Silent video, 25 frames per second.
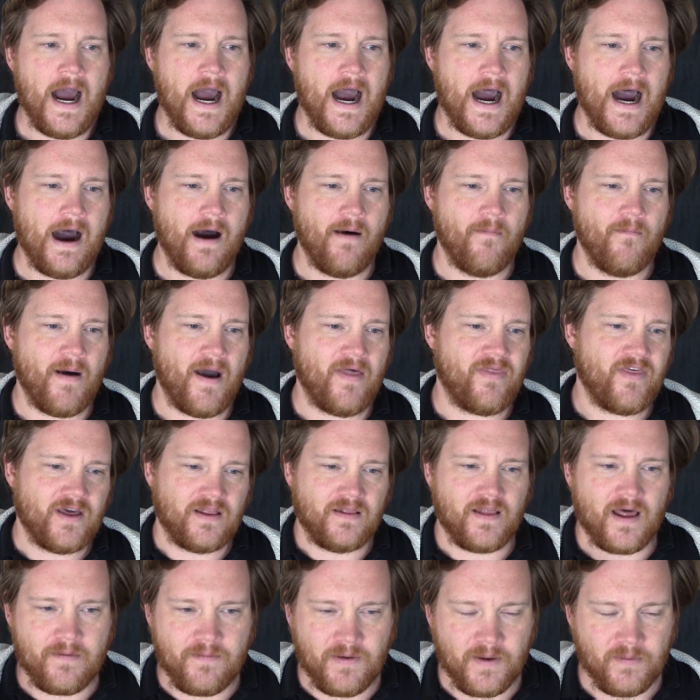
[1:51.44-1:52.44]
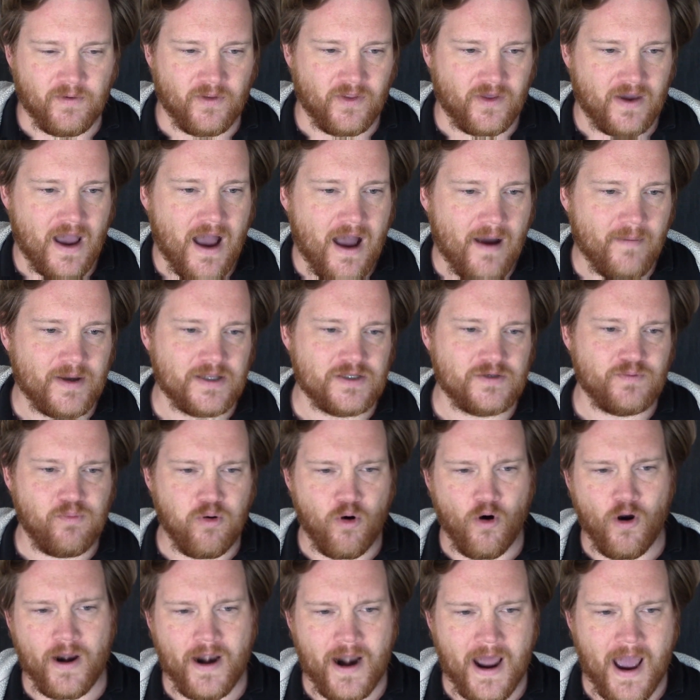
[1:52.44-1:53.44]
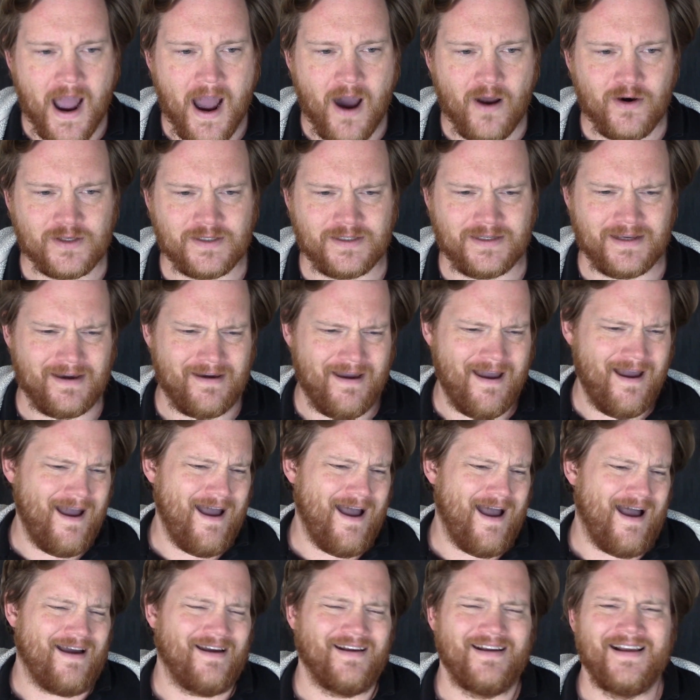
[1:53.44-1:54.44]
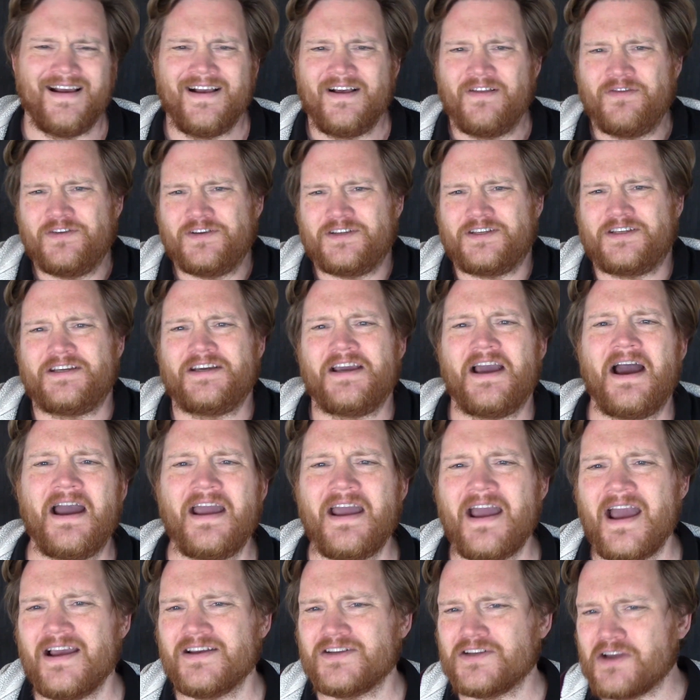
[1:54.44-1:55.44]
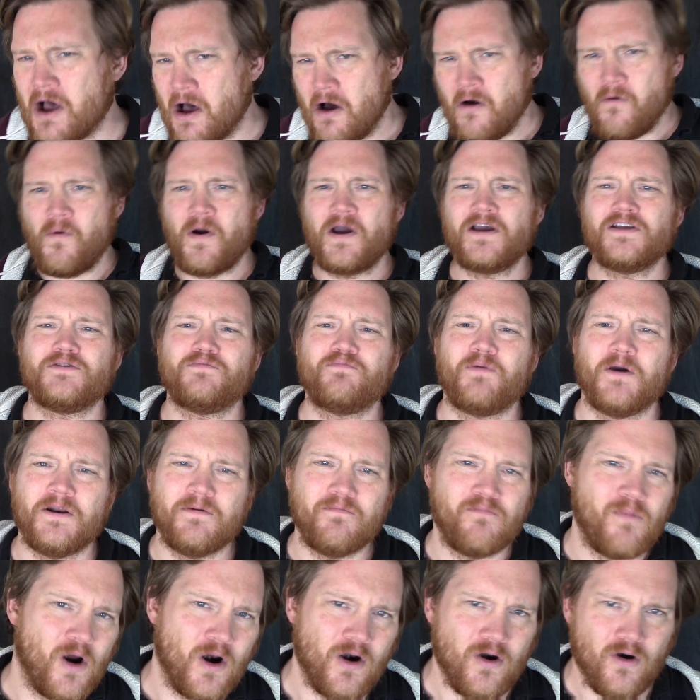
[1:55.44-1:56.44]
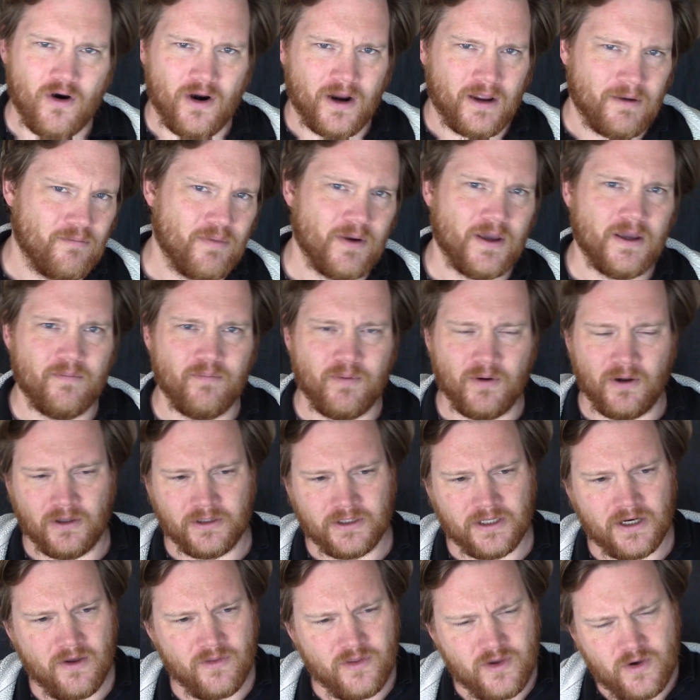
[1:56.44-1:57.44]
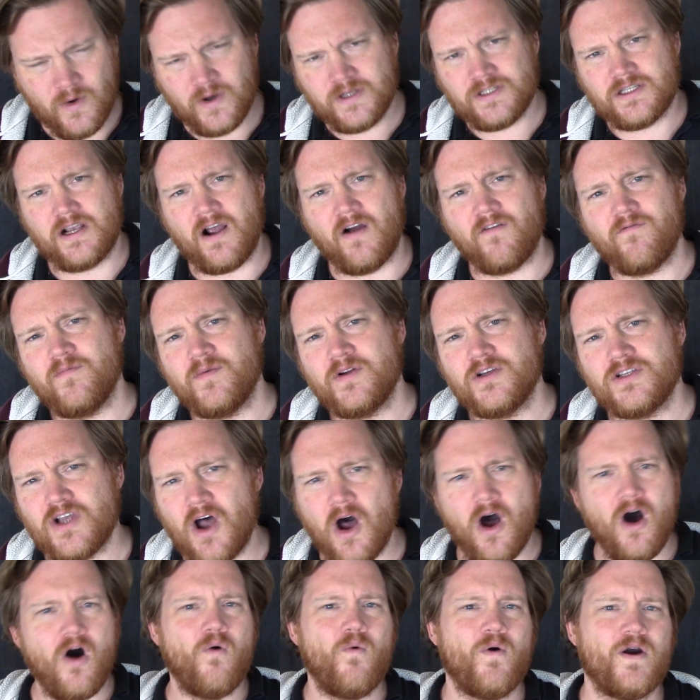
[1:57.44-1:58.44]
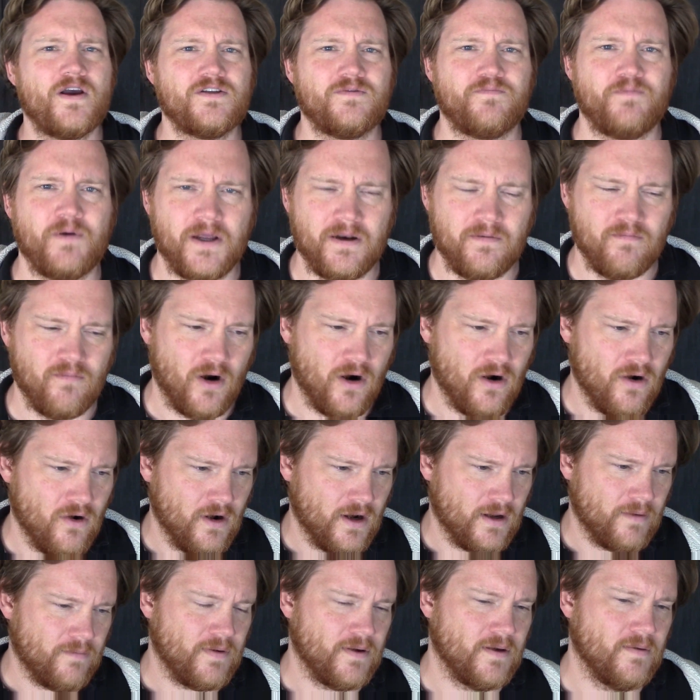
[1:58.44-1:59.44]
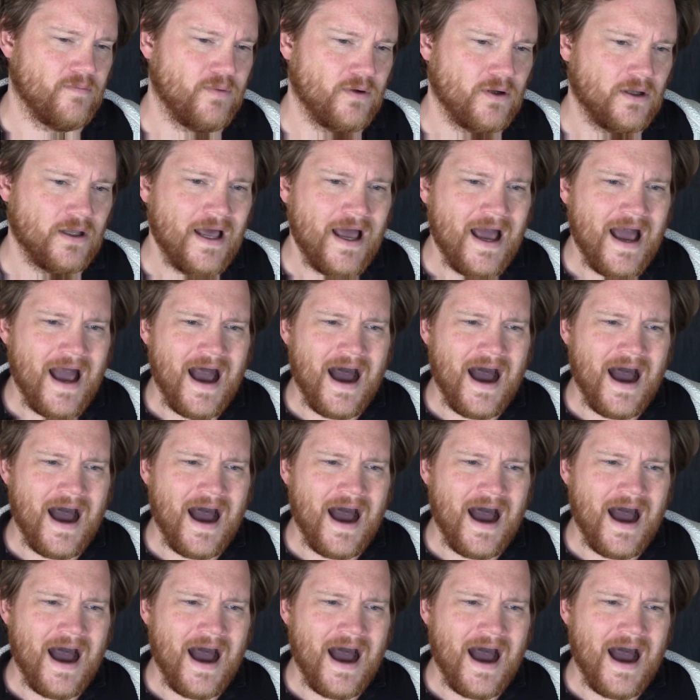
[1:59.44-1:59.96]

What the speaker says: I think a lot of people in the comments point out, it's like, ha, the CIA has always been murdering people. You know, the U.S. government has always been murdering people.